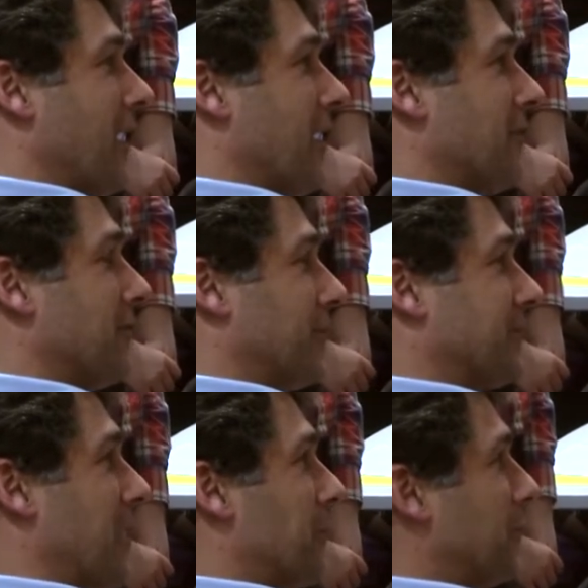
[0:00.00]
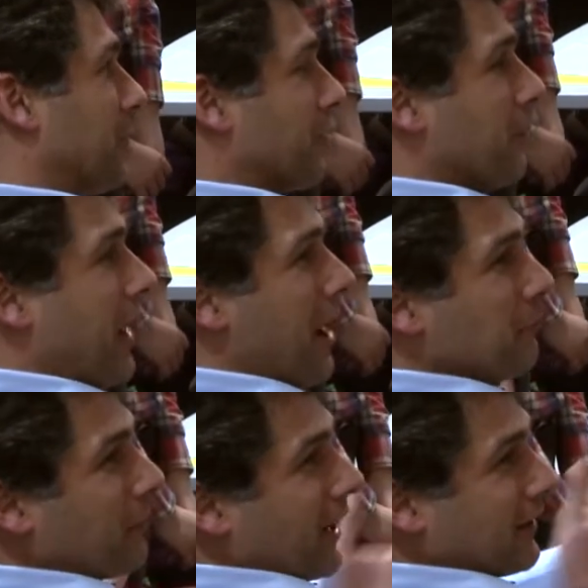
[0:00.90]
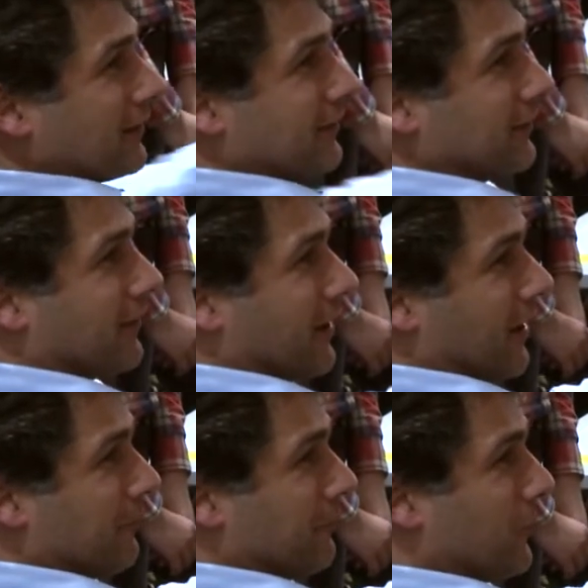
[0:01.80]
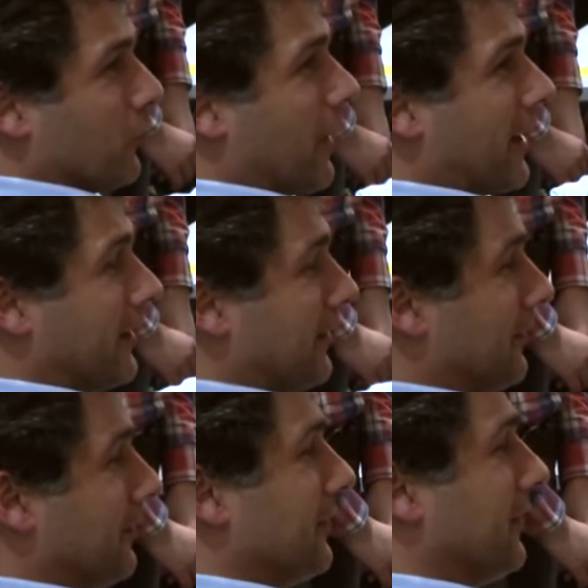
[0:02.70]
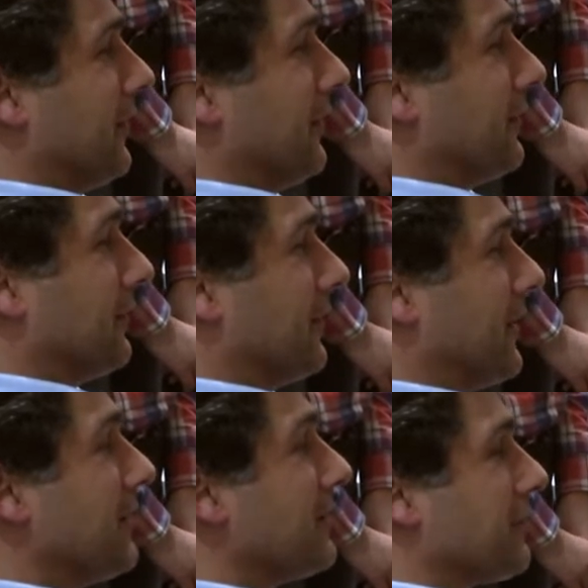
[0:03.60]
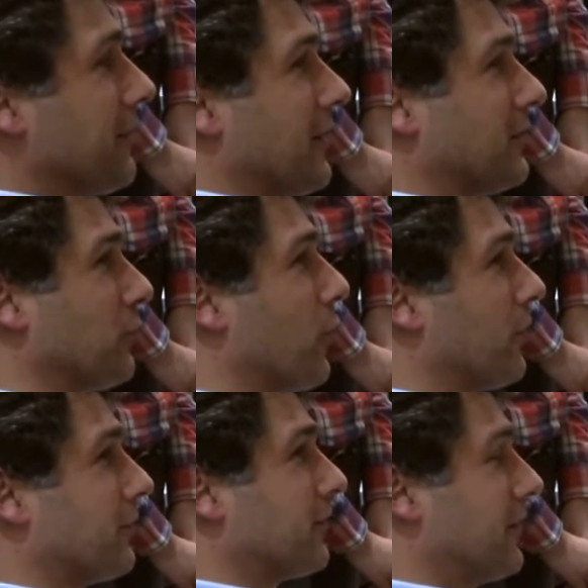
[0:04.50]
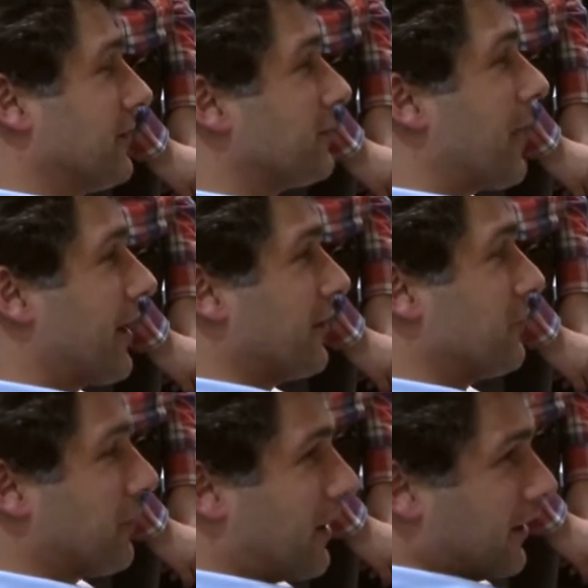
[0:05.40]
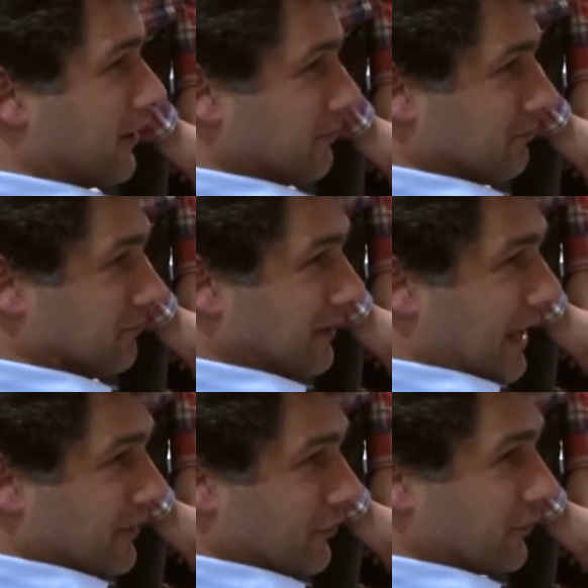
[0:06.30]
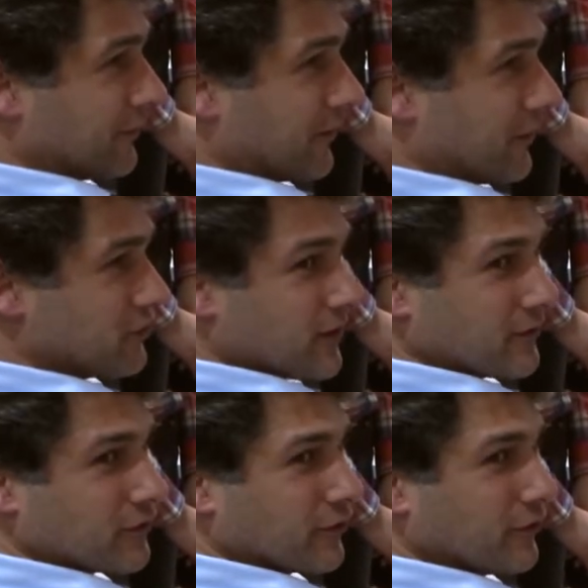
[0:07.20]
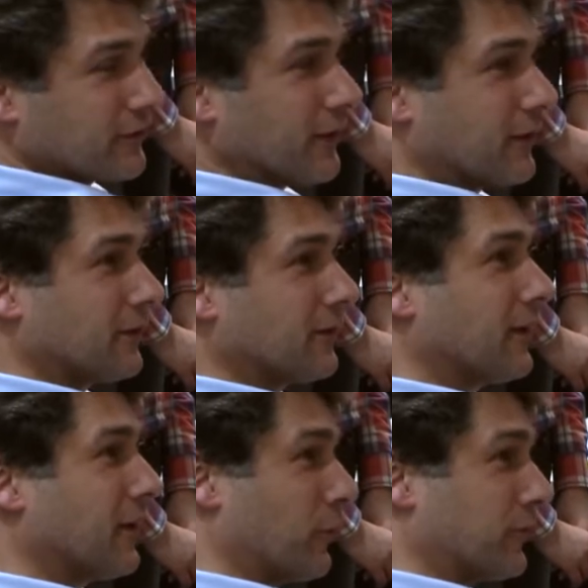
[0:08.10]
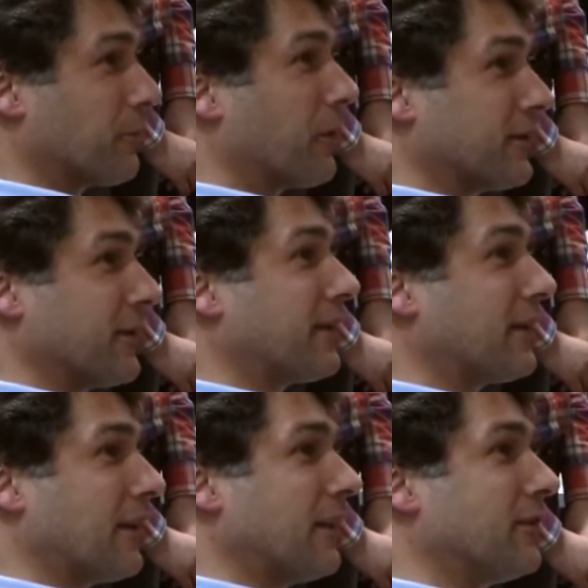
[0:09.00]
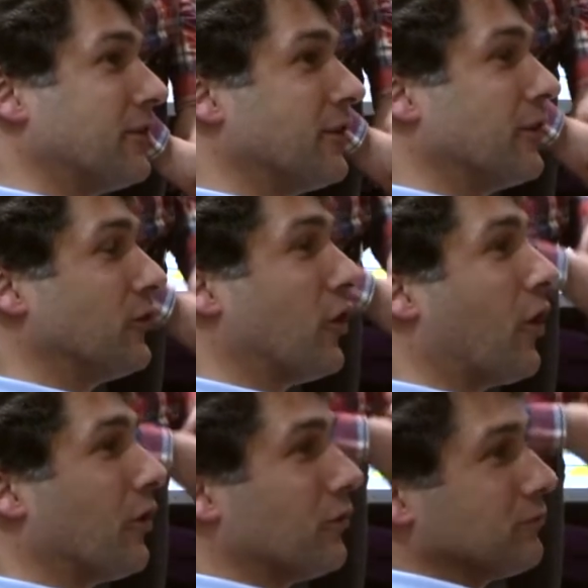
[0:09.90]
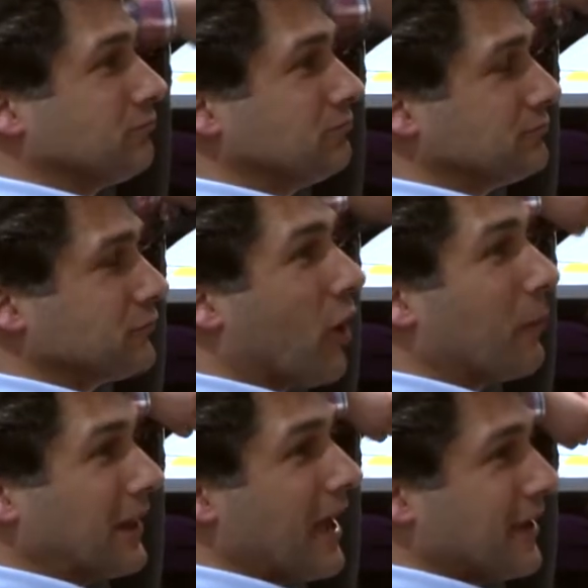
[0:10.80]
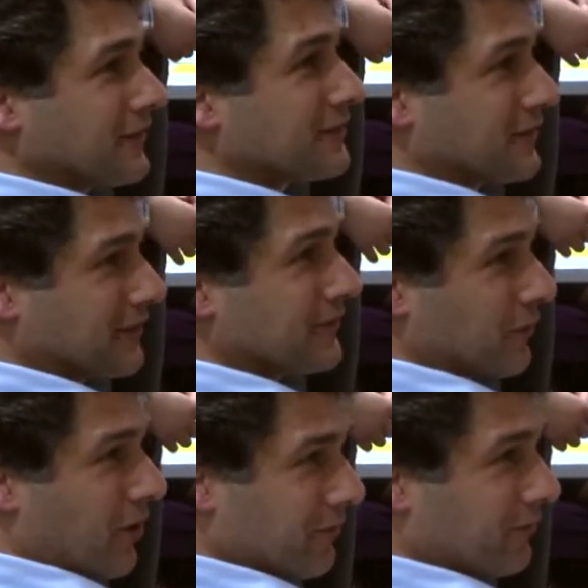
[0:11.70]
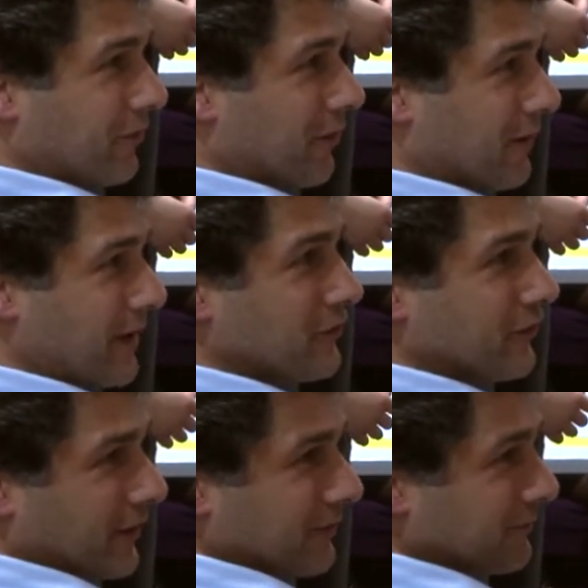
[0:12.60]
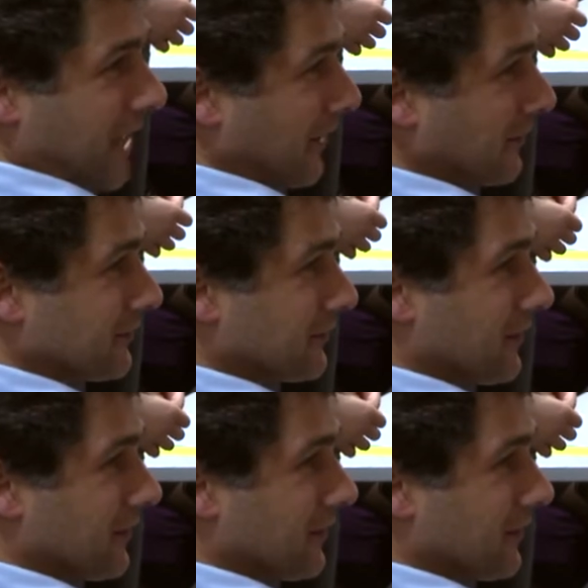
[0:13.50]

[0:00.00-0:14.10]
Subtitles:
For example, with the Palm Pilot, while the interface was inspired by letters and gestures, it was a particularly normalized system of entering text.